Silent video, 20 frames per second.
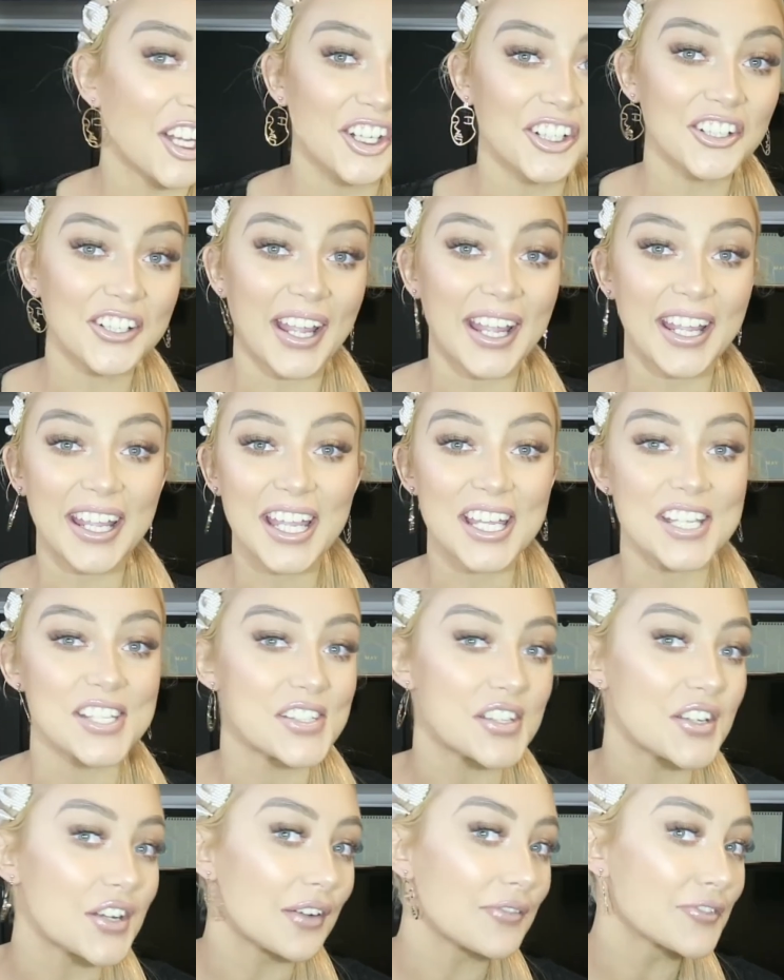Okay guys,
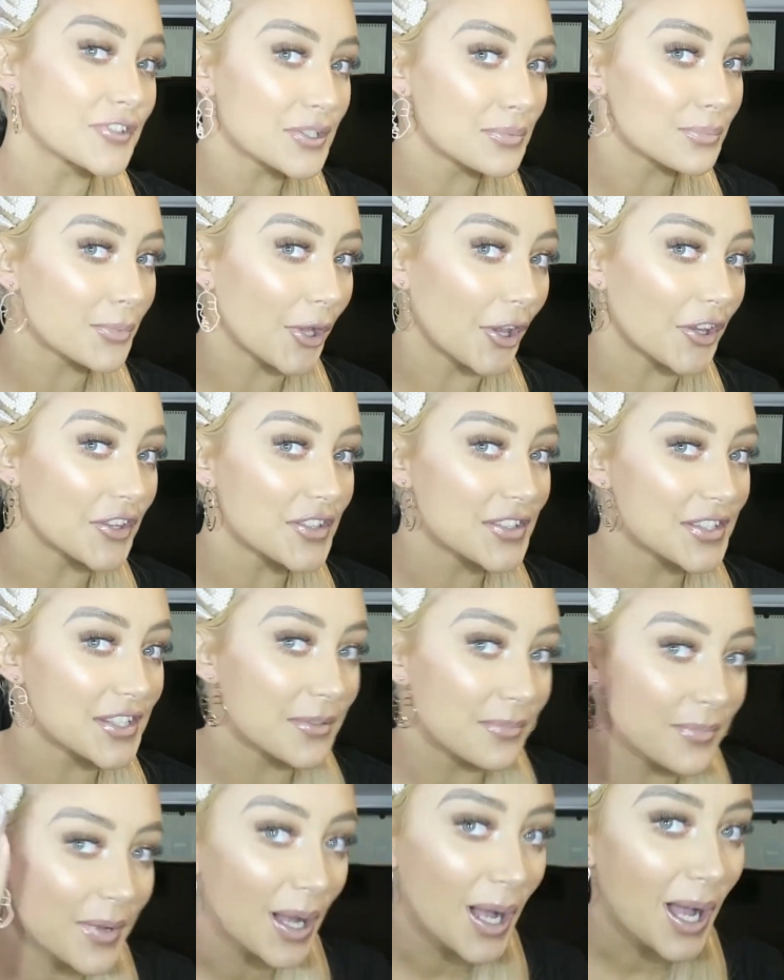so I've just put
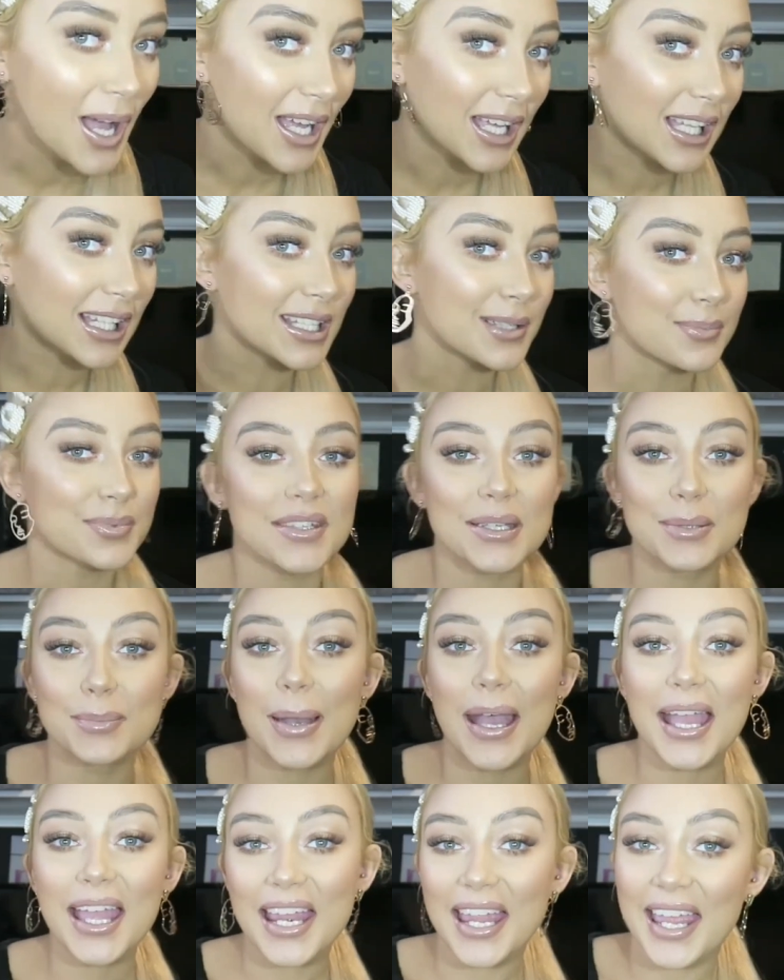some clips in
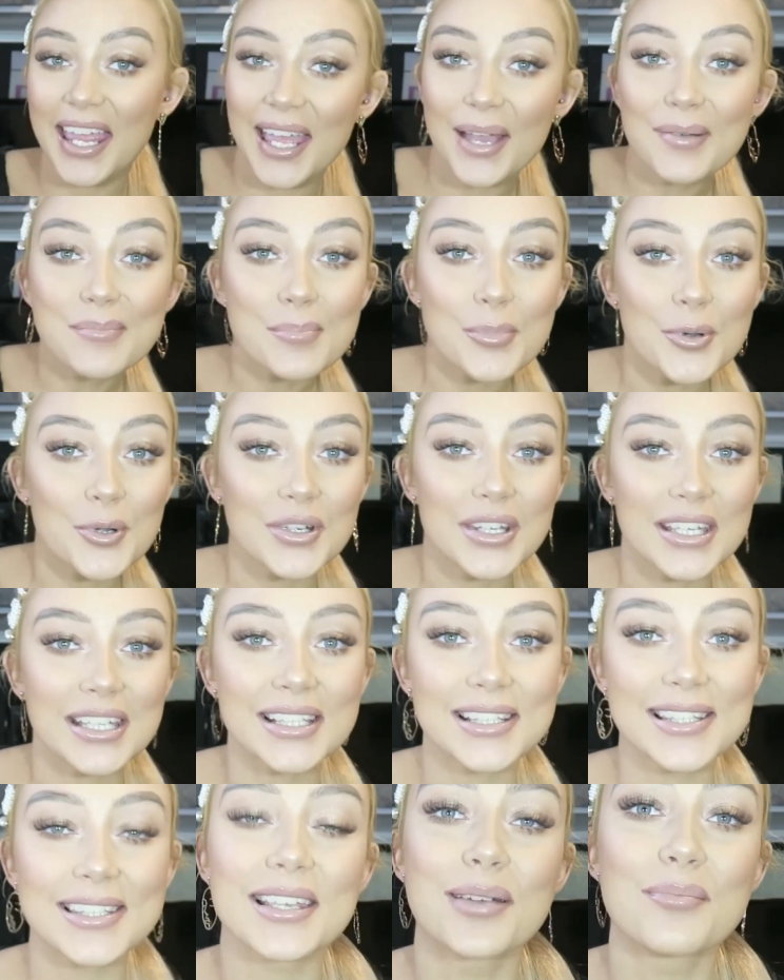my hair and put
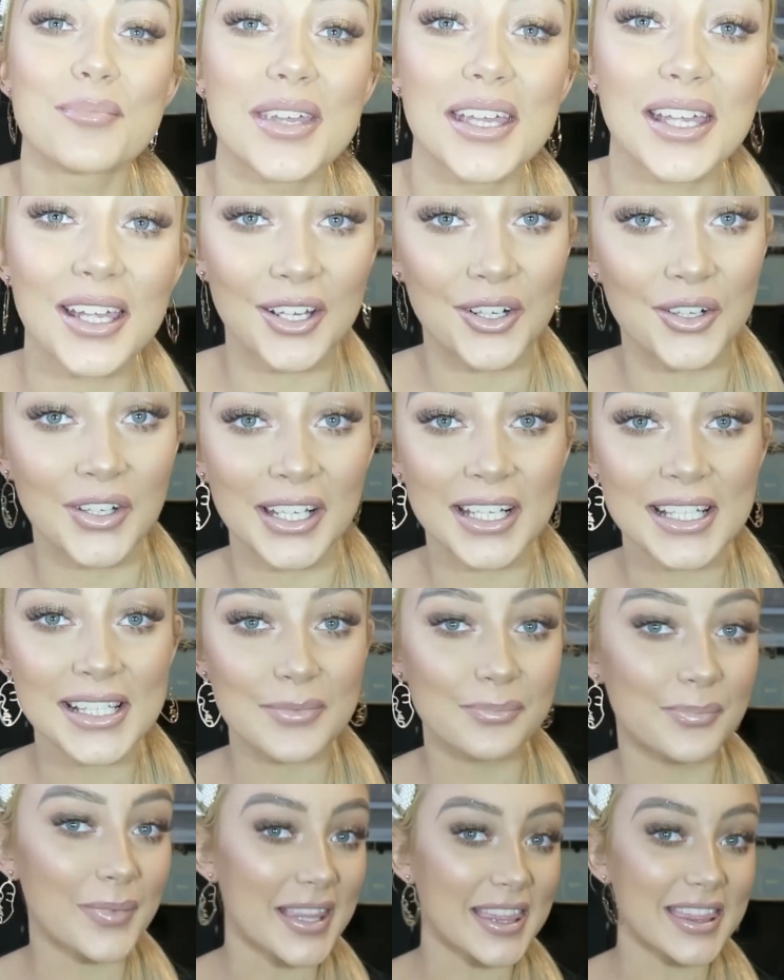in some earrings,
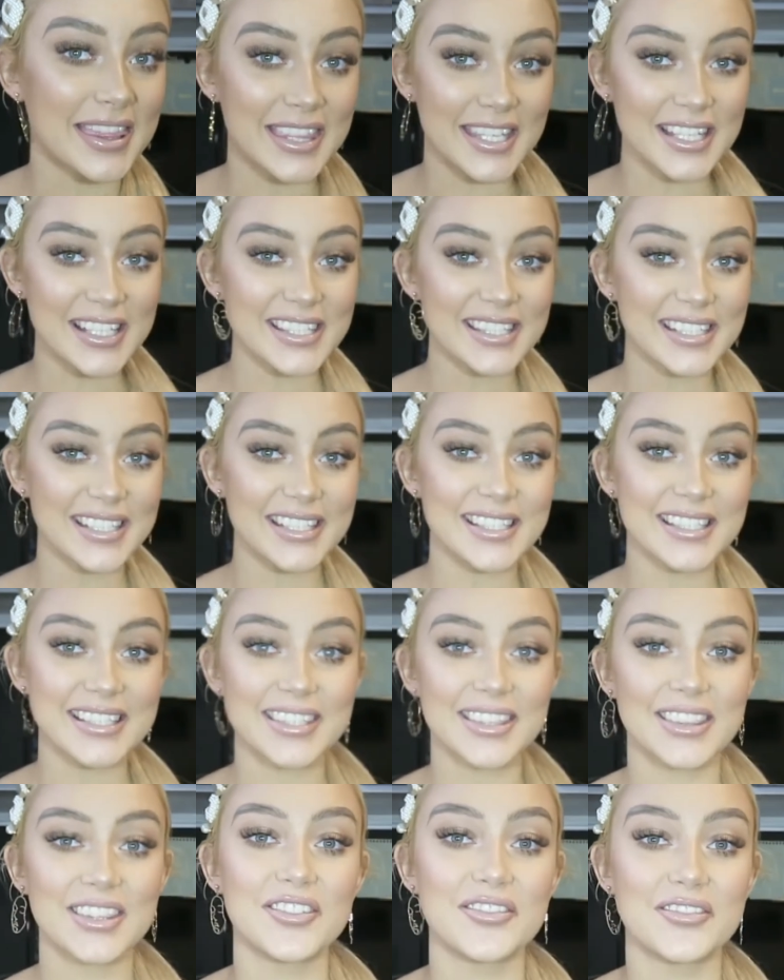but this is
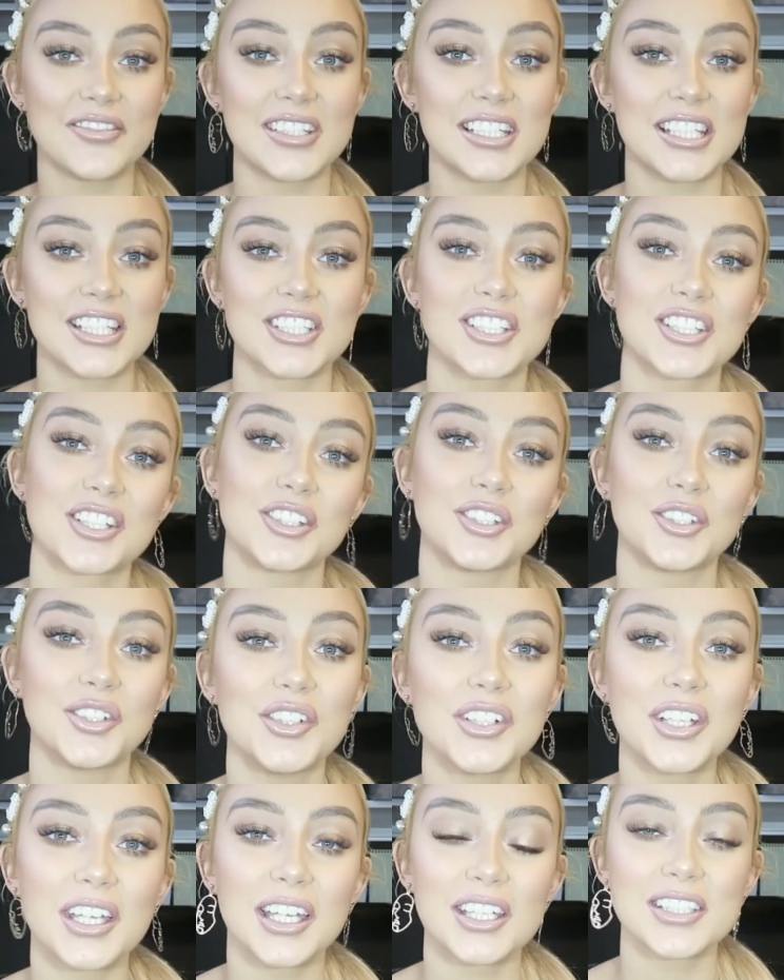the finished
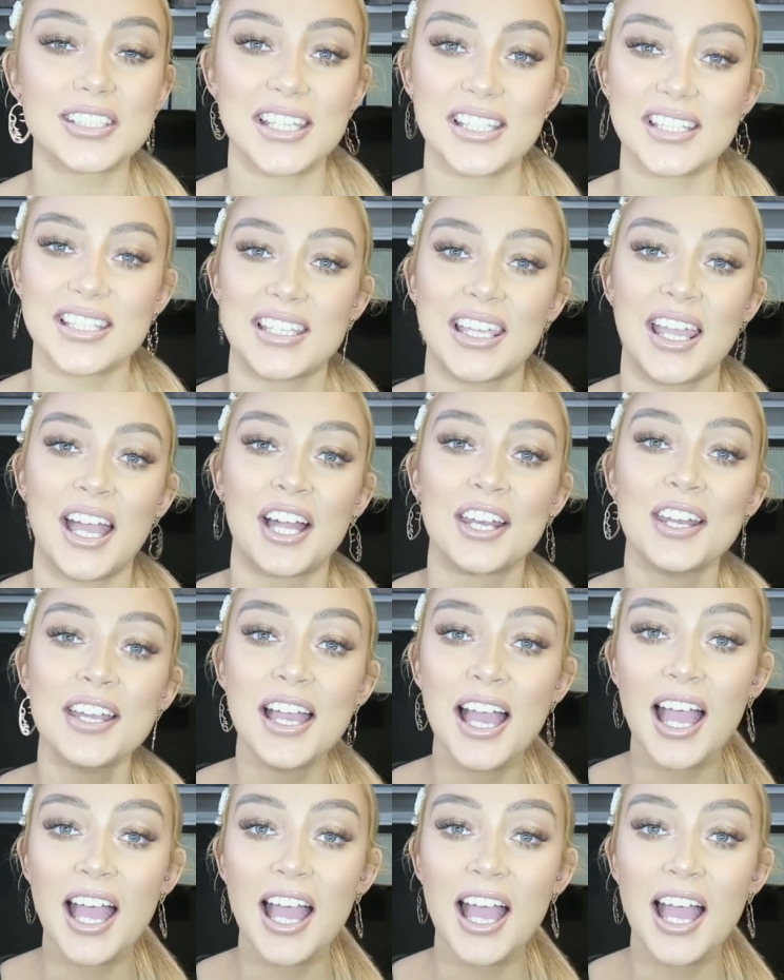look, testing out